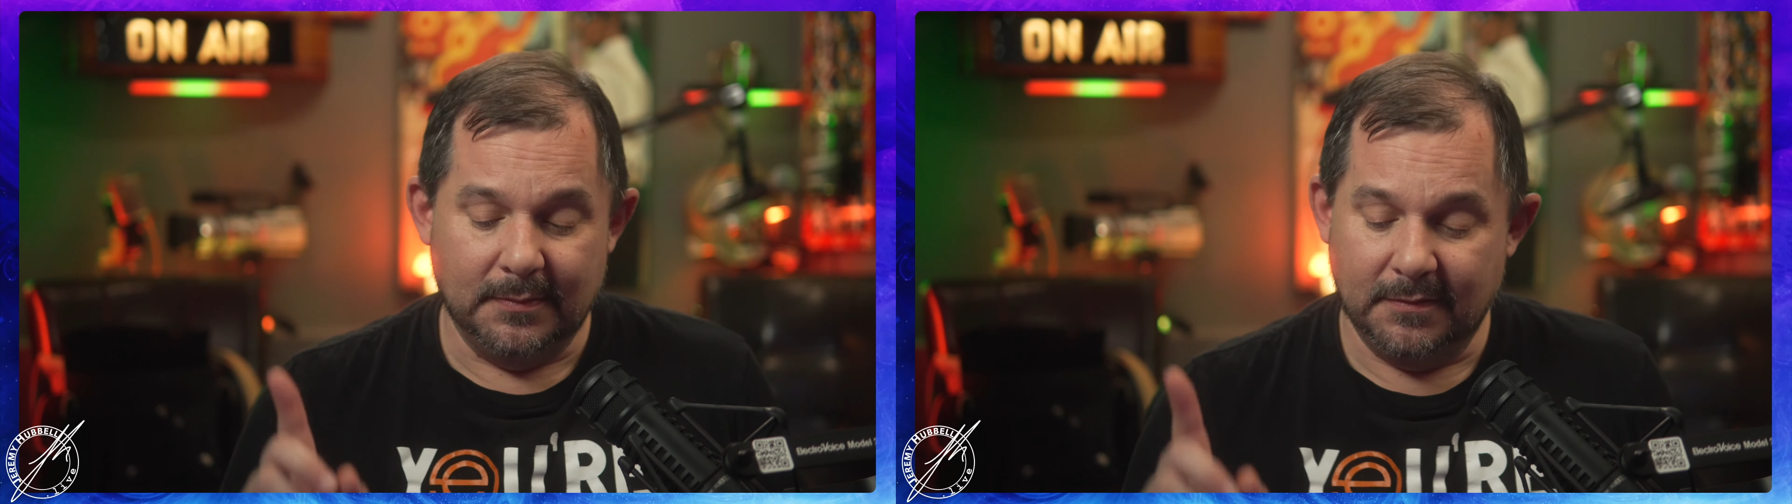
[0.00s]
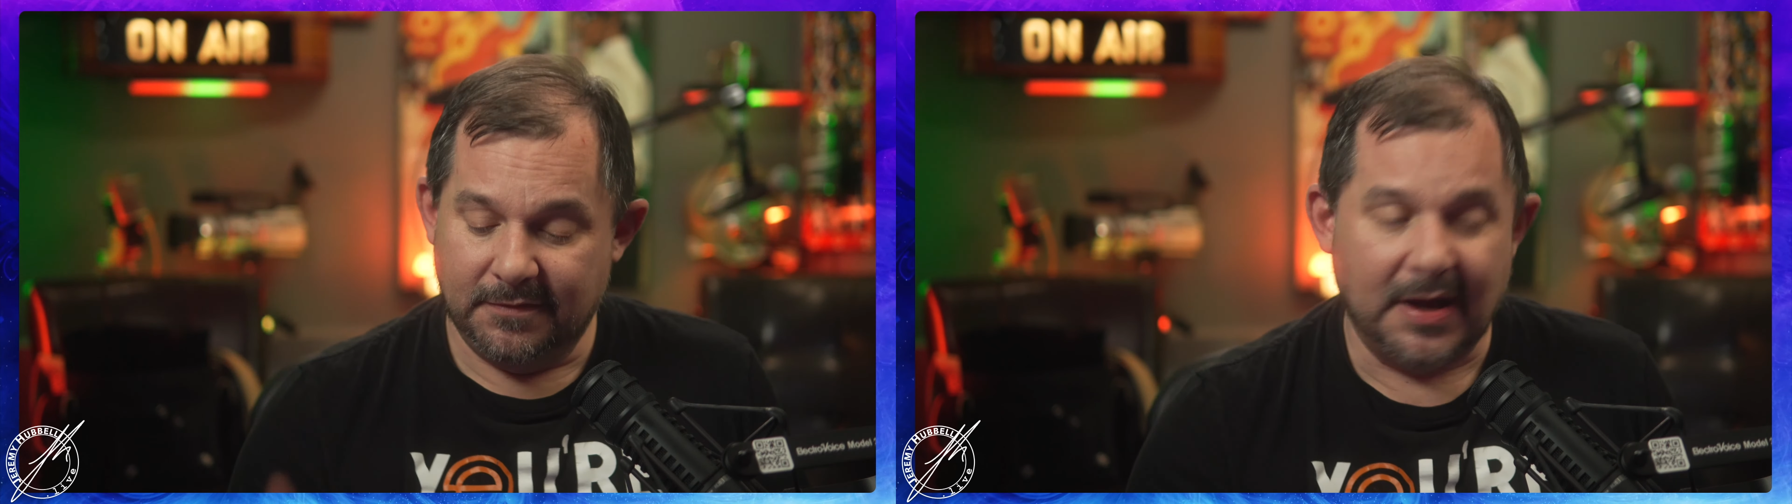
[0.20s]

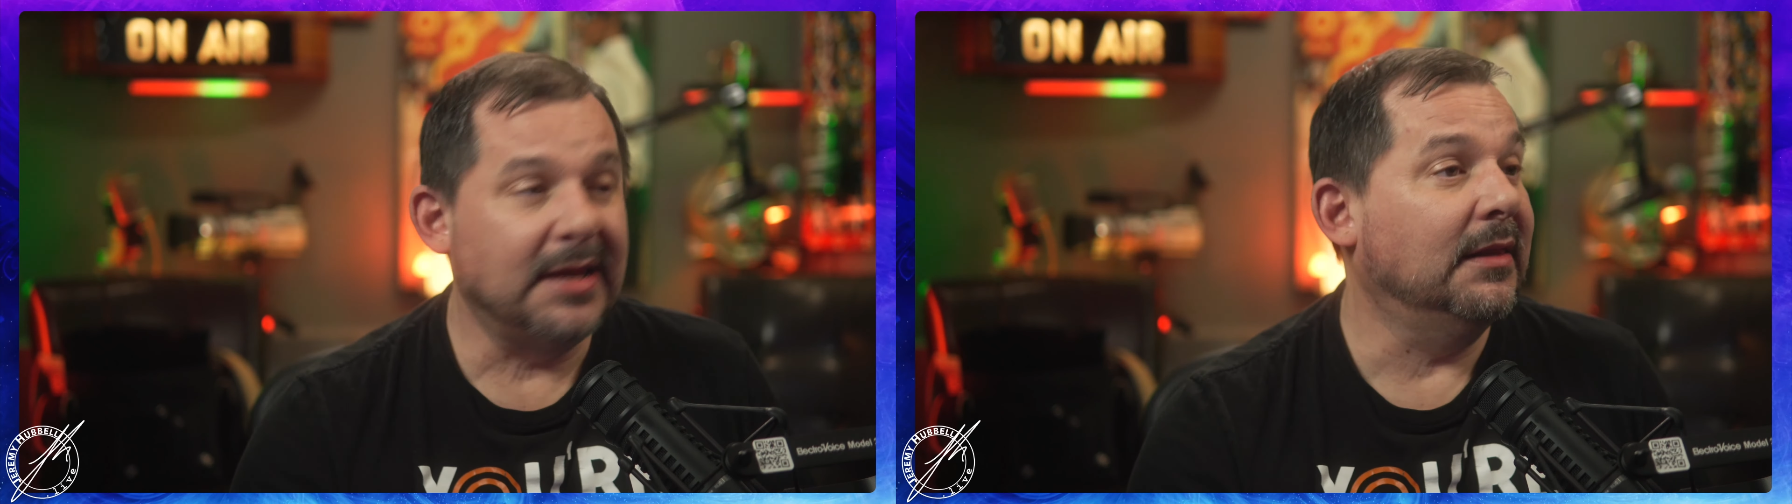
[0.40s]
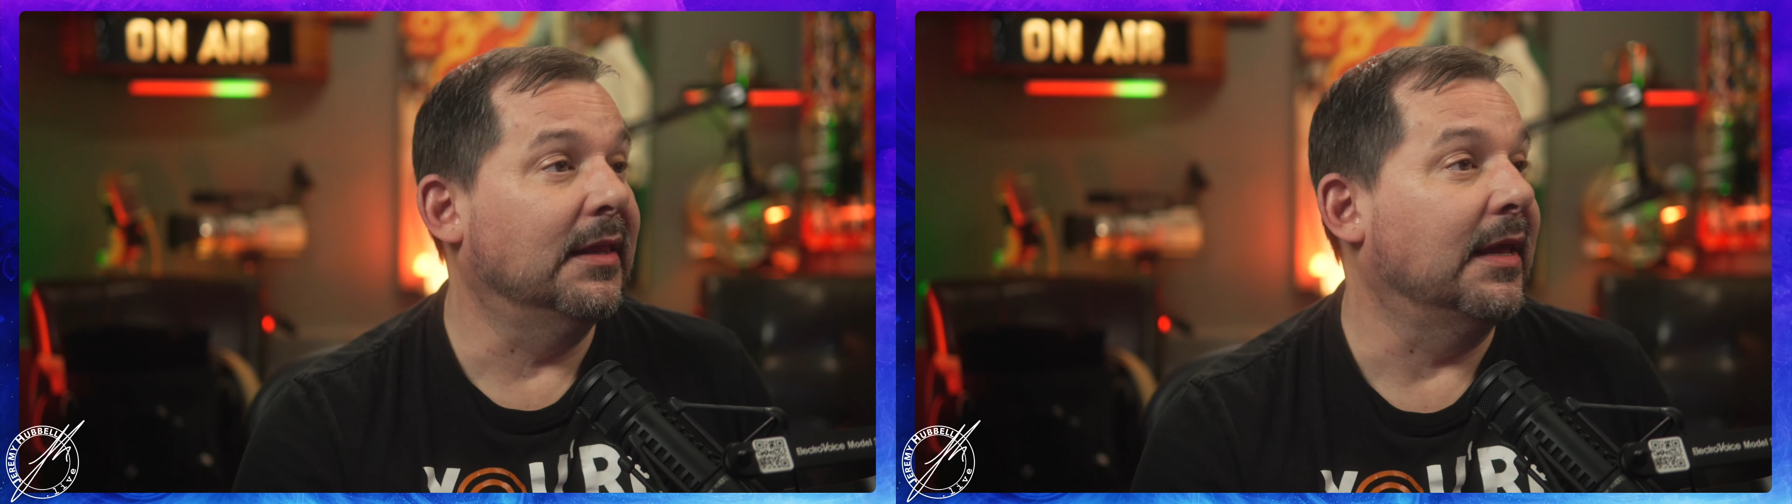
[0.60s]

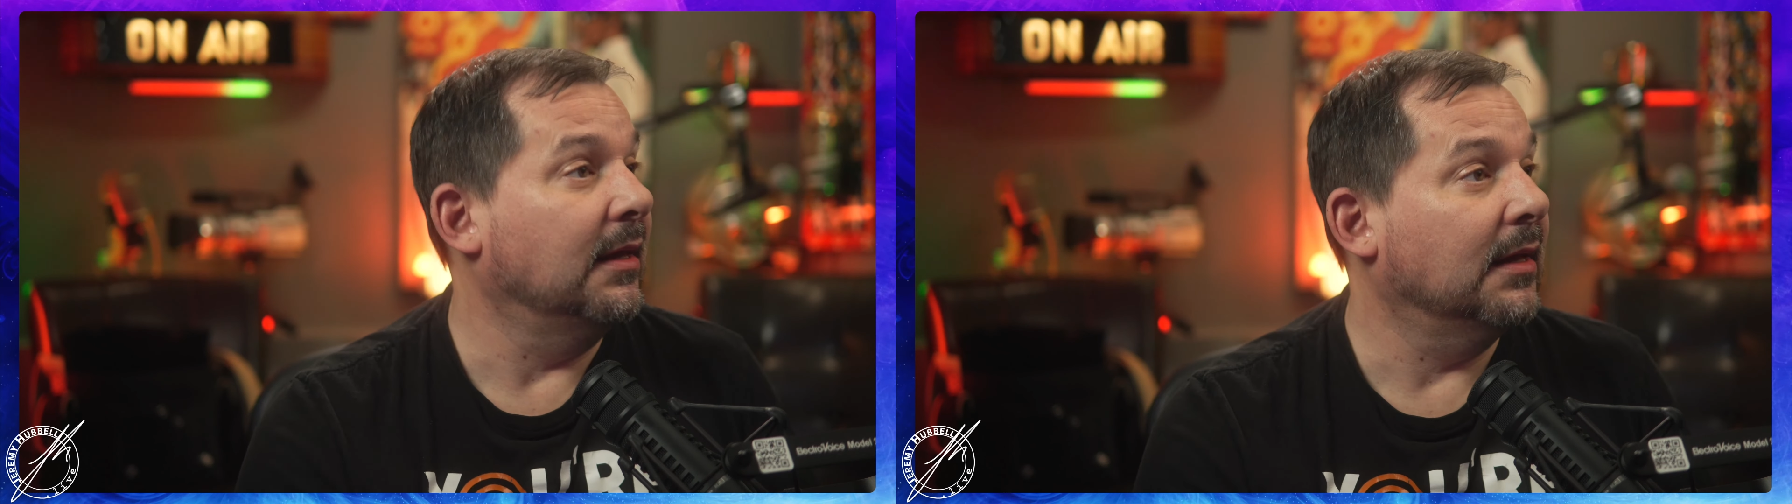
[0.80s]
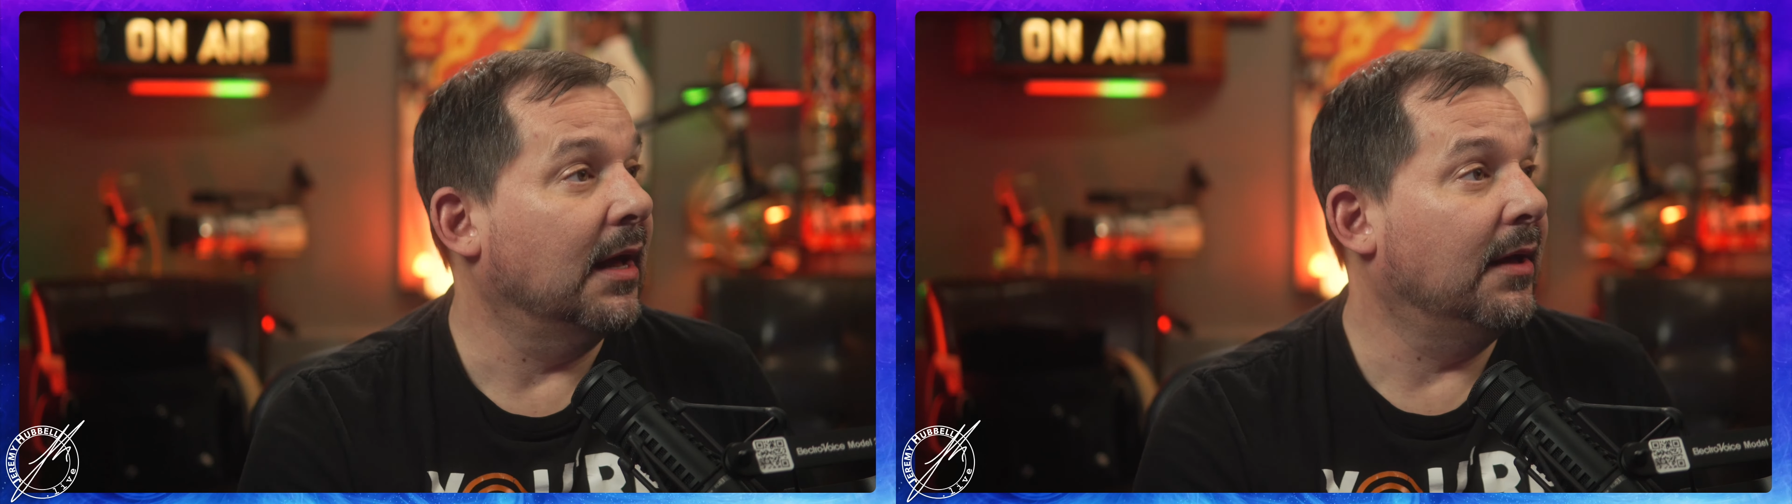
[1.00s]

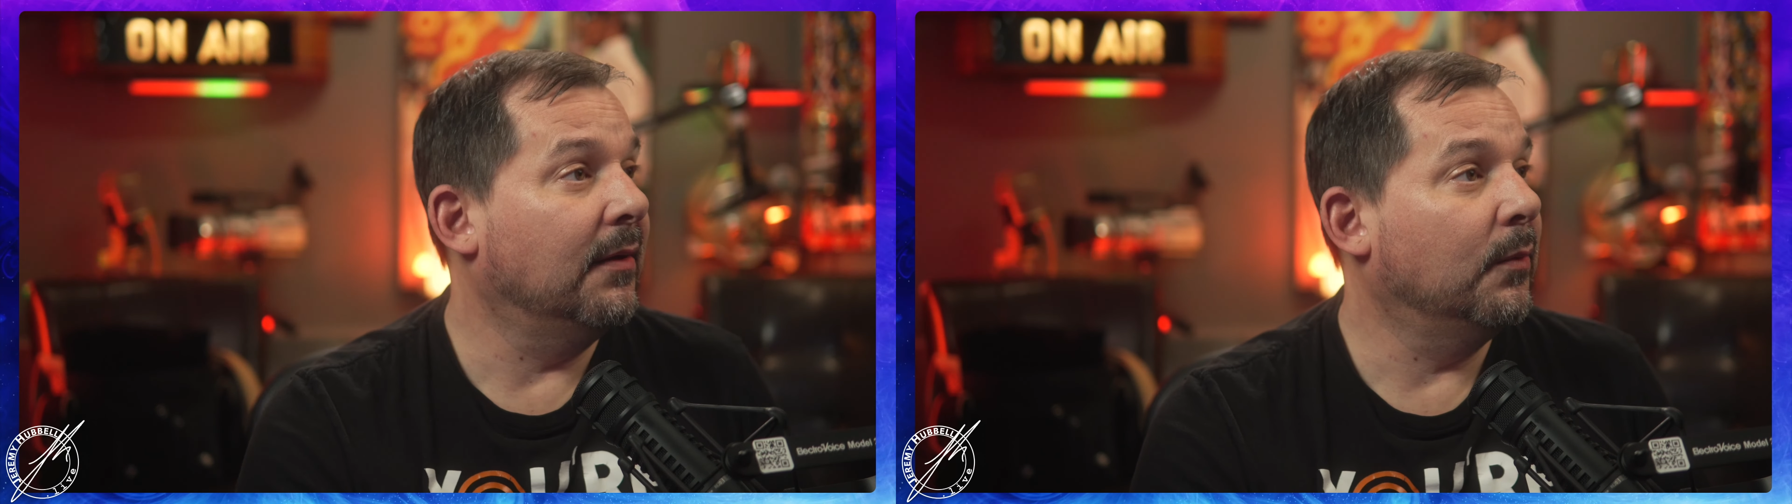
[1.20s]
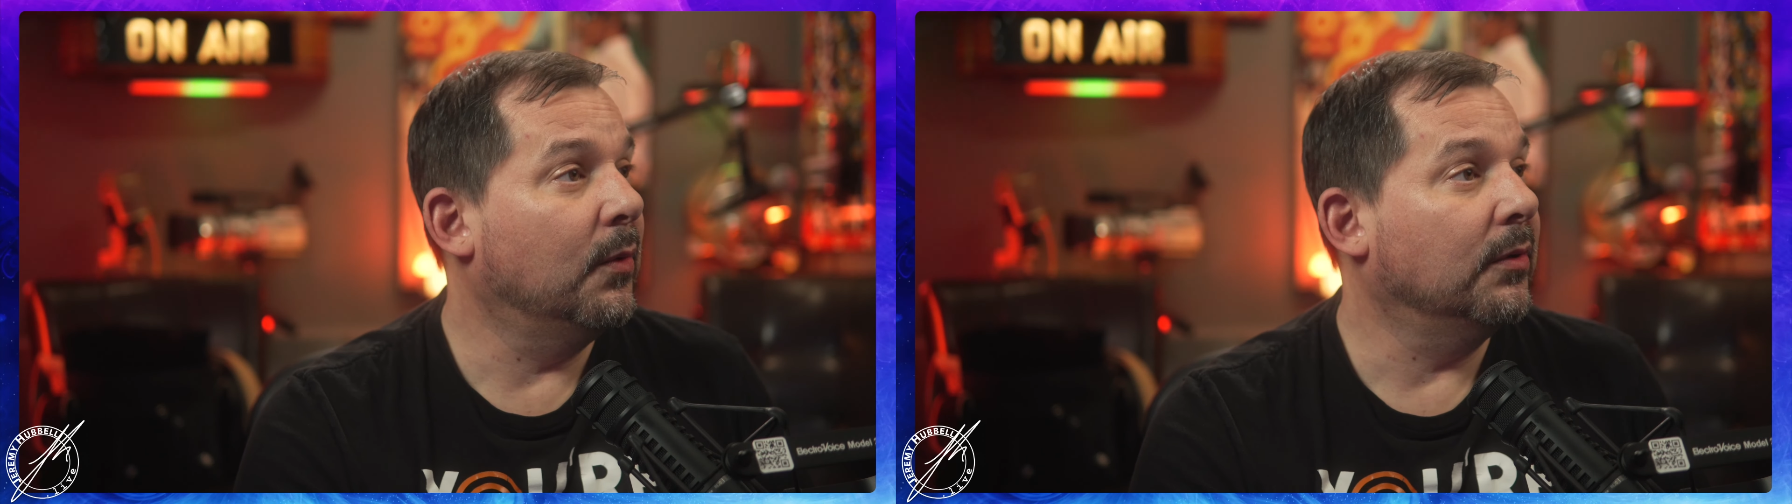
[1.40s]
Finally, I
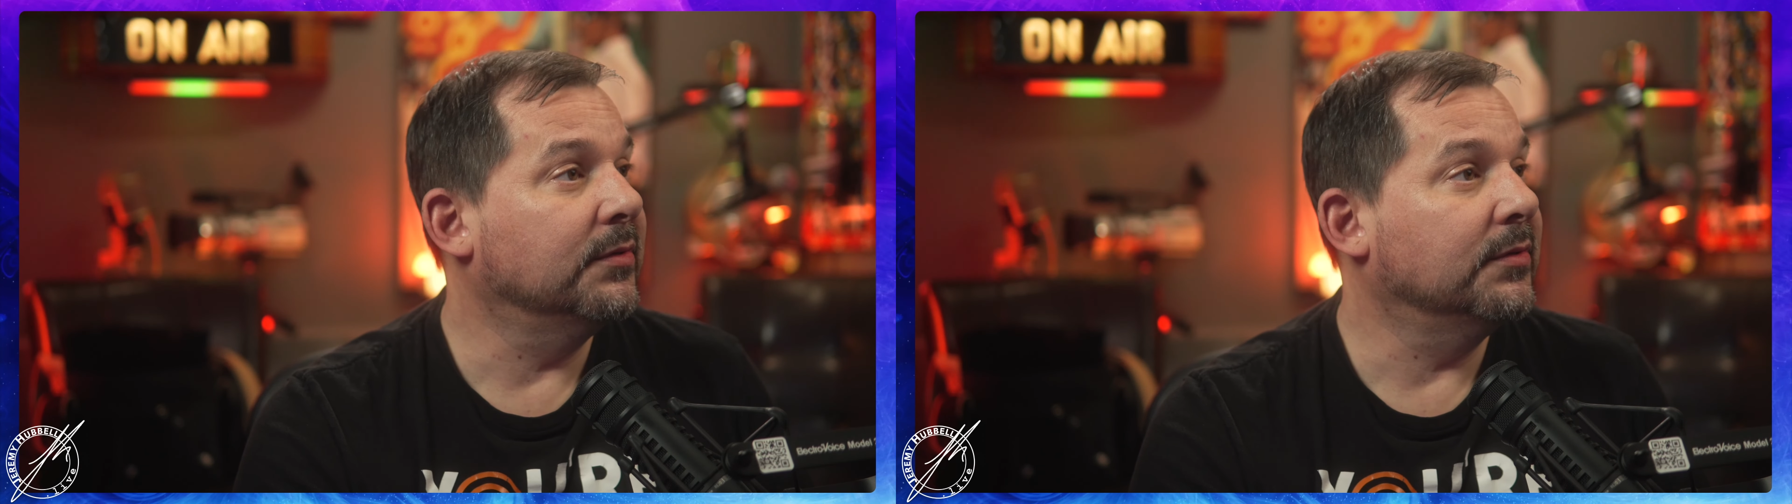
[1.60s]
will